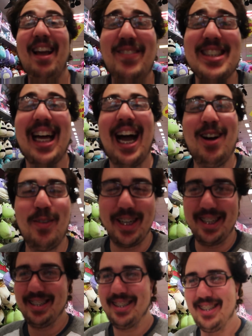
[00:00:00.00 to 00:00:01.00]
Life is a
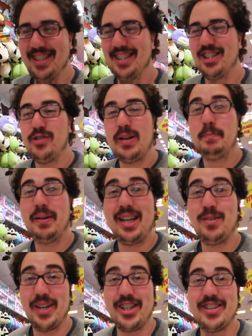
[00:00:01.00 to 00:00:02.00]
highway. You only
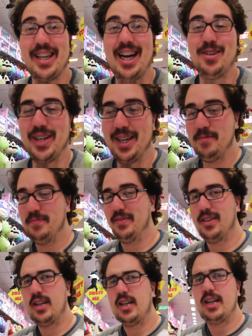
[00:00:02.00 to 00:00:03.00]
play it when you're on the highway.
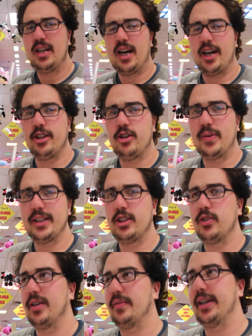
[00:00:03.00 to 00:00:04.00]
I don't know why
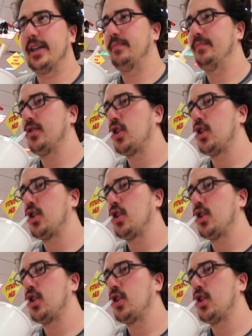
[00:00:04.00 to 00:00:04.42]
they're doing it right now.